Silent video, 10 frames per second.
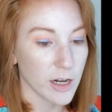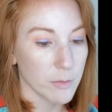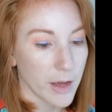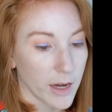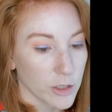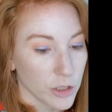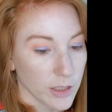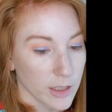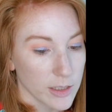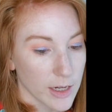I'm actually
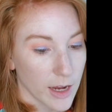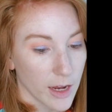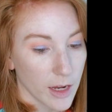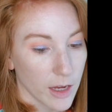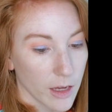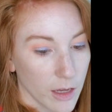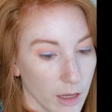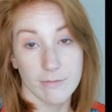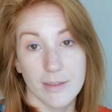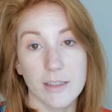gonna take,
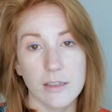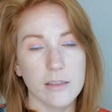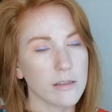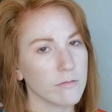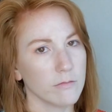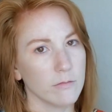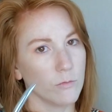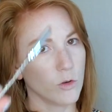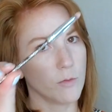this is one of